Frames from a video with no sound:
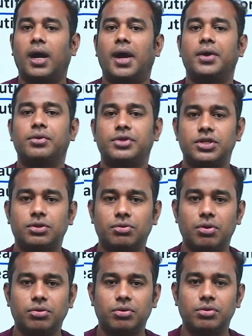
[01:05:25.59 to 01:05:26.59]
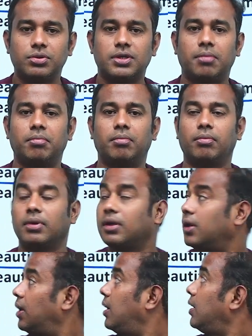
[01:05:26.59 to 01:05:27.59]
you just go through some
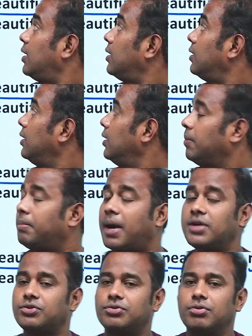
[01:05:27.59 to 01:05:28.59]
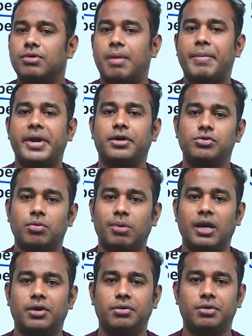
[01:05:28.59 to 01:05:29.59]
positive, comparative,
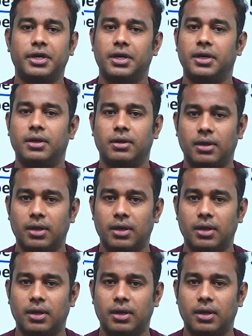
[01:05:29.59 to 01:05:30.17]
superlative degree